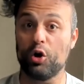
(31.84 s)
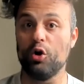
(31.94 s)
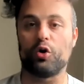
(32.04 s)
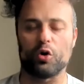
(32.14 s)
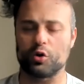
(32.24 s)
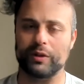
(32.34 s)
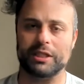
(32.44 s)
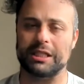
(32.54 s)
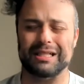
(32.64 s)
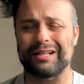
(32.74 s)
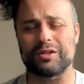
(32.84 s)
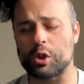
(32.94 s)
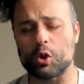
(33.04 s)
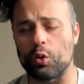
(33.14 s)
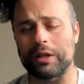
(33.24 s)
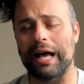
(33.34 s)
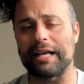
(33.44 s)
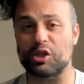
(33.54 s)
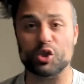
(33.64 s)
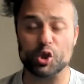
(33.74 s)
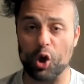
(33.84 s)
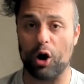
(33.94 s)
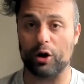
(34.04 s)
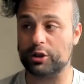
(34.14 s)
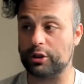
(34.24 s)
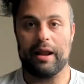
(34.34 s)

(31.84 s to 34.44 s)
glucose, which is later stored as starch.